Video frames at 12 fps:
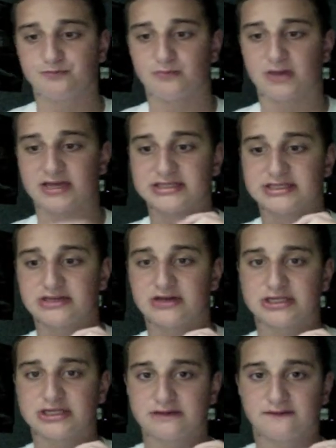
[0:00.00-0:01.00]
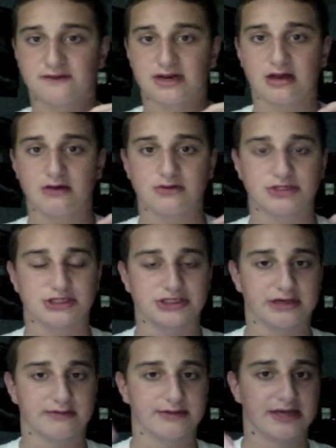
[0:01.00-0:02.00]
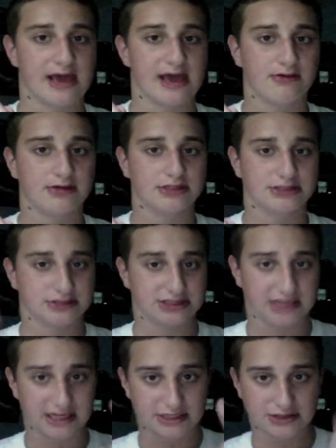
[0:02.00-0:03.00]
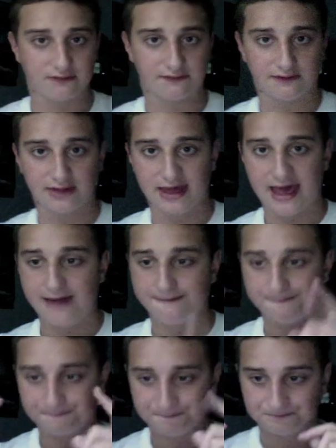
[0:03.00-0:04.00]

my installation video, which is coming out, so stay tuned for that.